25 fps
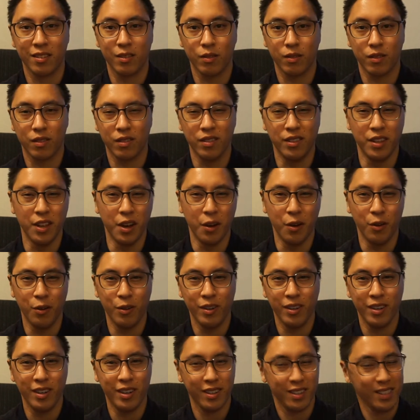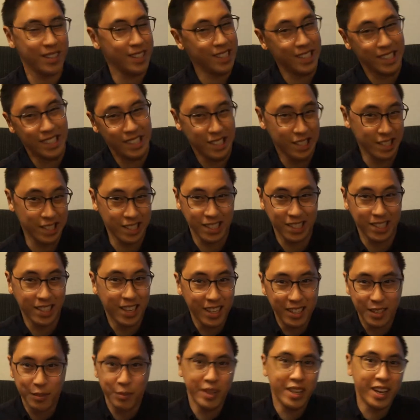known just
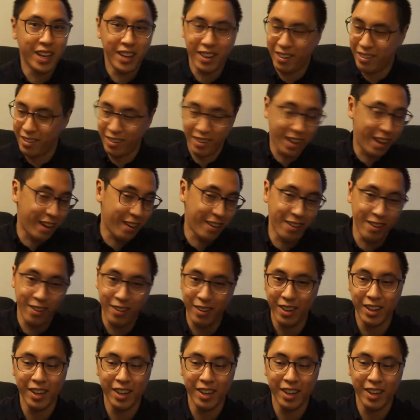nods me. I don't know.